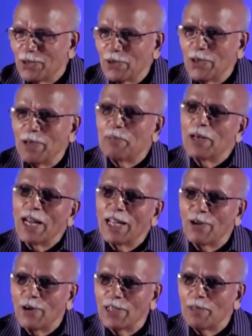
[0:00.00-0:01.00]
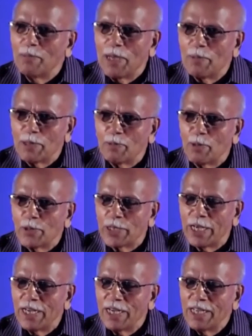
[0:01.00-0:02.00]
So April I got my
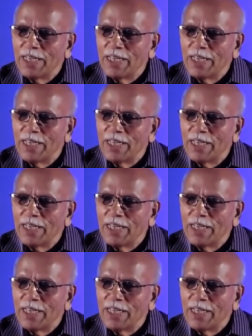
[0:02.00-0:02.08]
Padmabhushan.